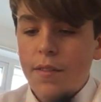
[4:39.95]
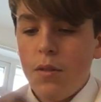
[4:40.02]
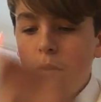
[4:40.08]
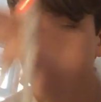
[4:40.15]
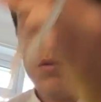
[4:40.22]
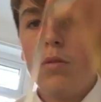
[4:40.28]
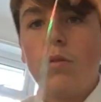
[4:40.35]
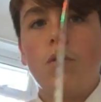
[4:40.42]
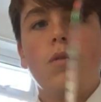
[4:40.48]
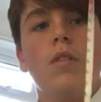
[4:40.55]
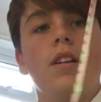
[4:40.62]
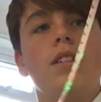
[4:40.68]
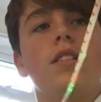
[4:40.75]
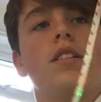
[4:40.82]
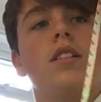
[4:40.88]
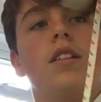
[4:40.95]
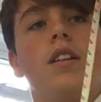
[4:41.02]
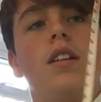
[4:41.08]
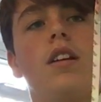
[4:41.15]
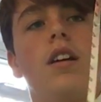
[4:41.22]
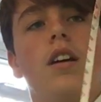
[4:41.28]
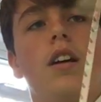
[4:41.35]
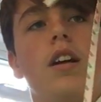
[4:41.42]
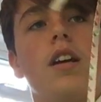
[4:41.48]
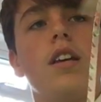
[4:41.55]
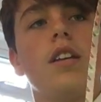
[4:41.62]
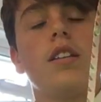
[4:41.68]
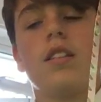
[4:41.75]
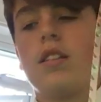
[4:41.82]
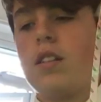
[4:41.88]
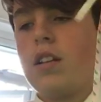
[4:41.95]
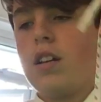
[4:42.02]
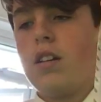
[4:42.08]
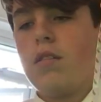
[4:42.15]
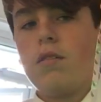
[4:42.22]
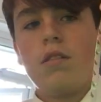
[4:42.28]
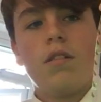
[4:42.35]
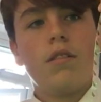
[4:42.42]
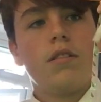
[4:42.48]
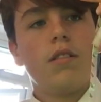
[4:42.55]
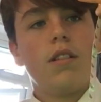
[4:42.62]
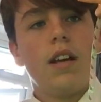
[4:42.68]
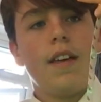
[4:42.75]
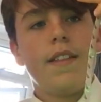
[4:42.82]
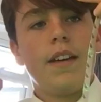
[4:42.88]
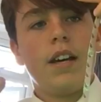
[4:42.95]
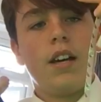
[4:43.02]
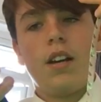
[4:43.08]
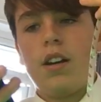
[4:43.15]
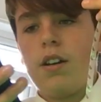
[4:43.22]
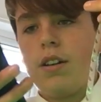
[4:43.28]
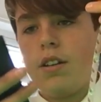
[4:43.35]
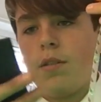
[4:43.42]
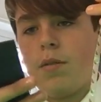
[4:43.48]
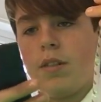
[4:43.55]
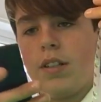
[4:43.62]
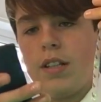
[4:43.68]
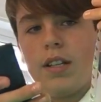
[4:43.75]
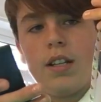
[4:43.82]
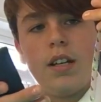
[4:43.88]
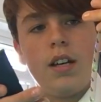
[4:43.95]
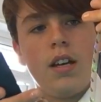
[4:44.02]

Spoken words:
Oh, that's nice. No, I don't like that. No, I don't want it.